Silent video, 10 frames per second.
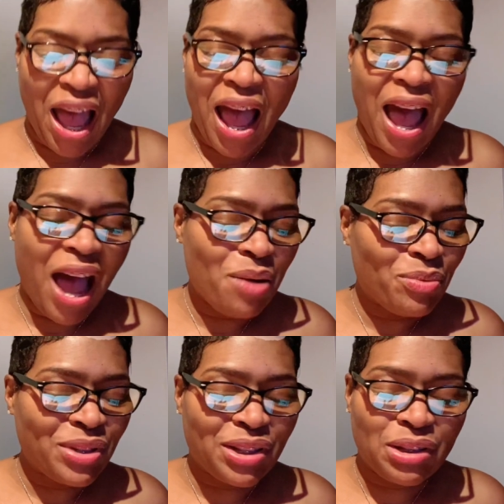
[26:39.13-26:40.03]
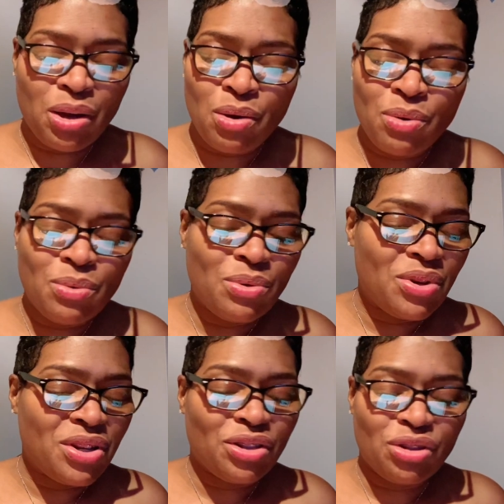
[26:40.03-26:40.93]
I was so
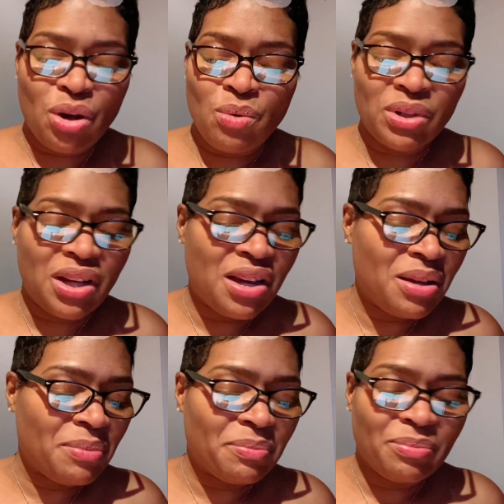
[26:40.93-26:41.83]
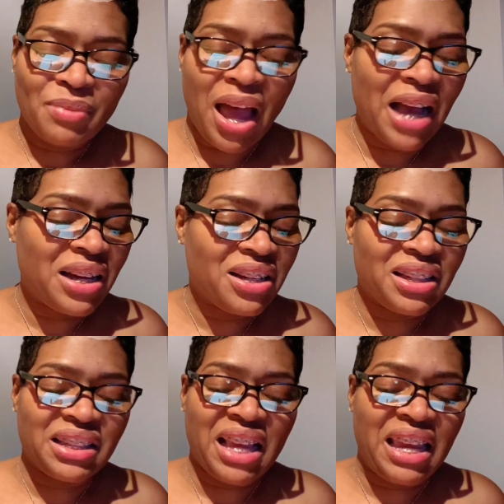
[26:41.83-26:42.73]
choked up, I couldn't
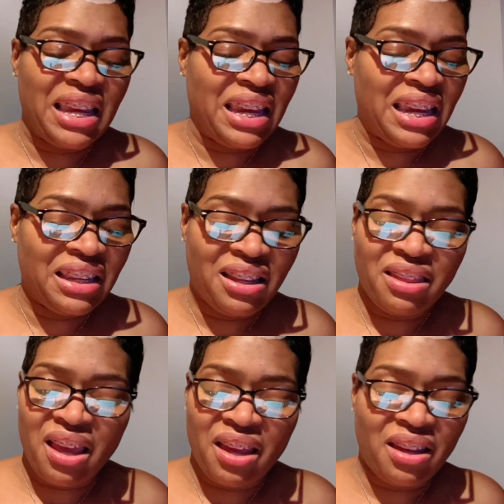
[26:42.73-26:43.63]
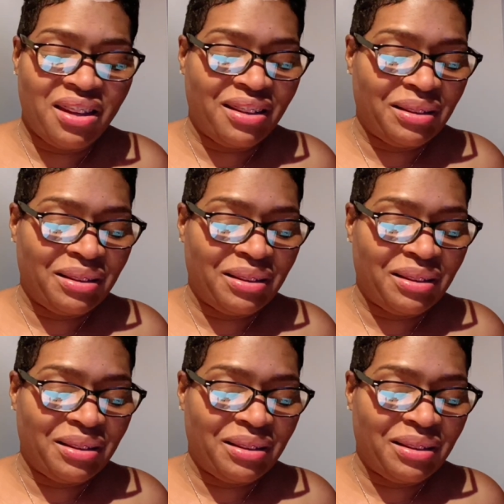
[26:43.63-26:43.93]
say anything.